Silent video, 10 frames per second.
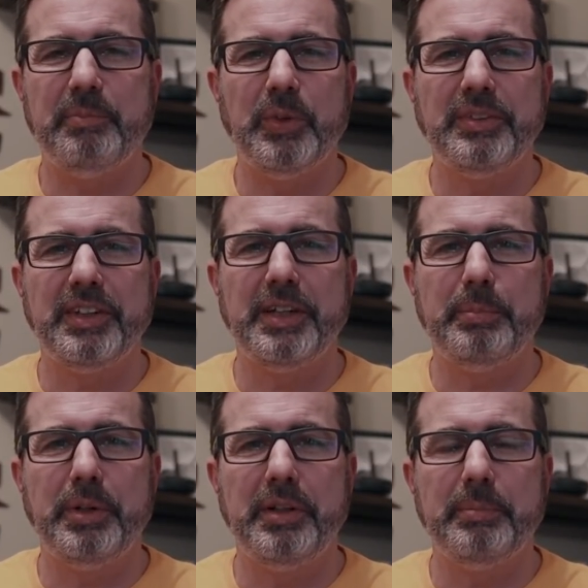Wasn't going
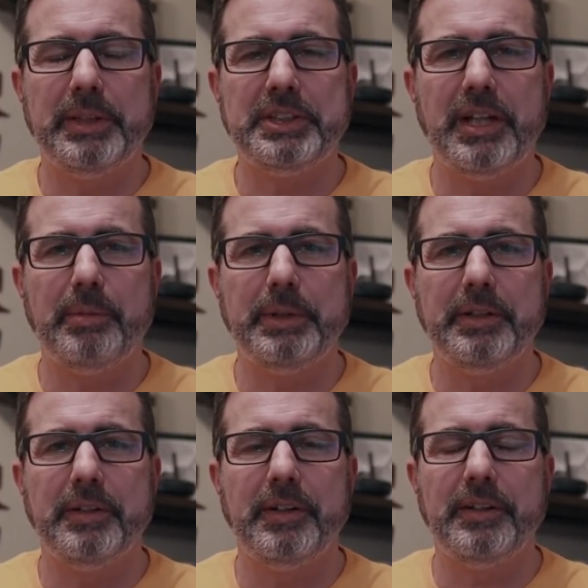to put it in my shopping
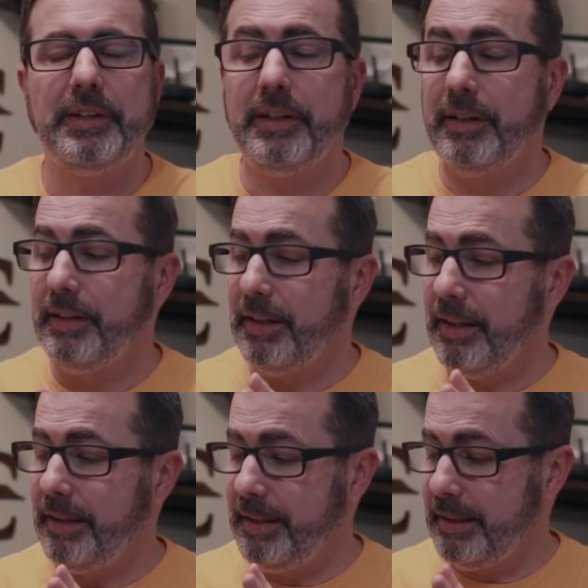cart.
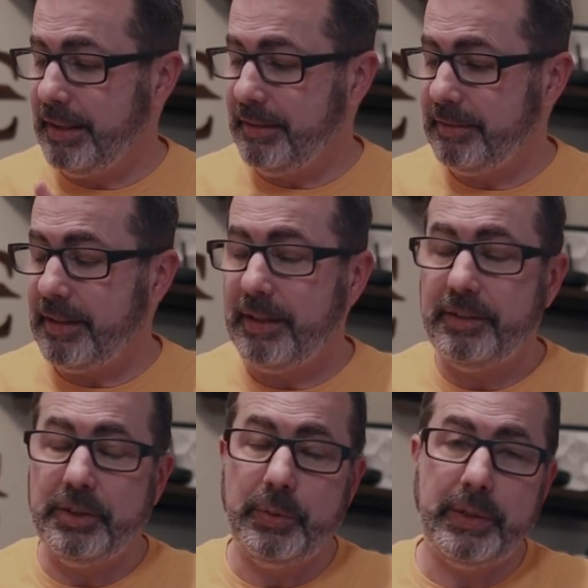And then I
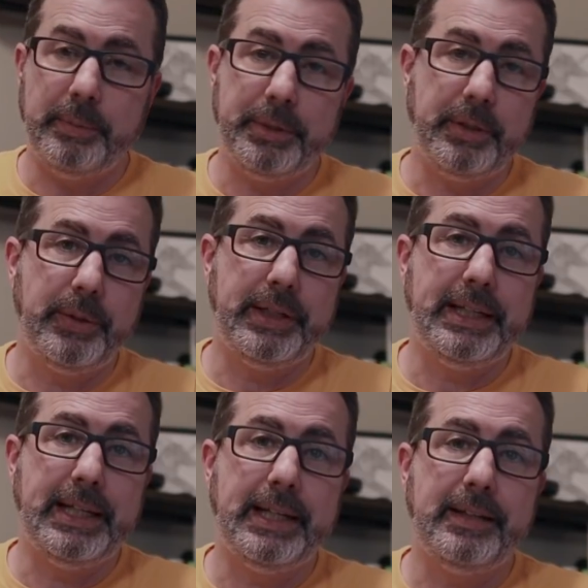decided, you know what, I'm going to go ahead
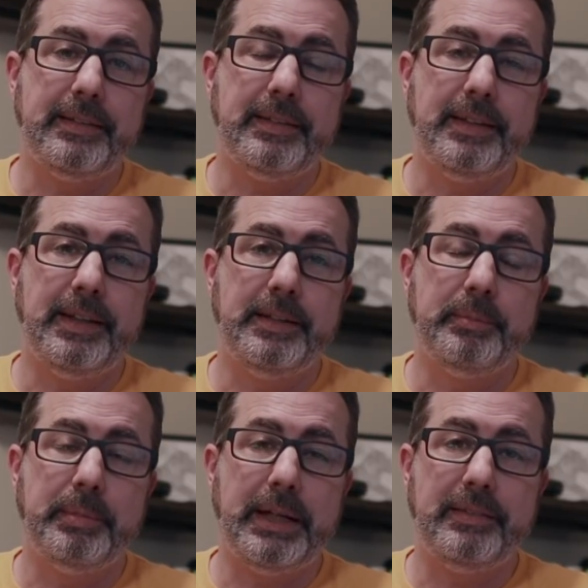and get it.
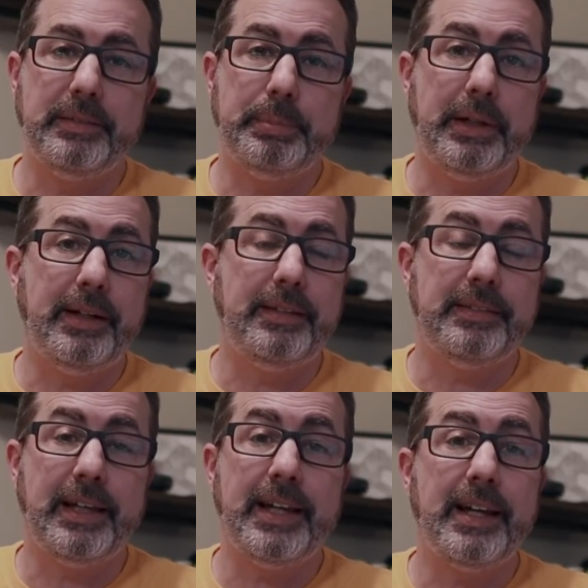And by
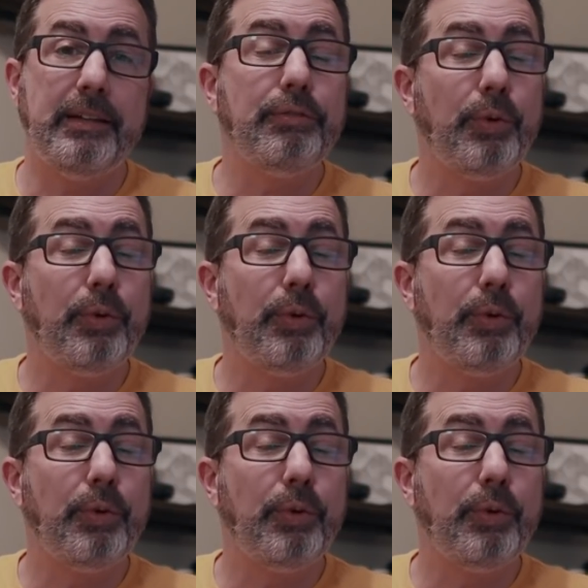surprise, I got it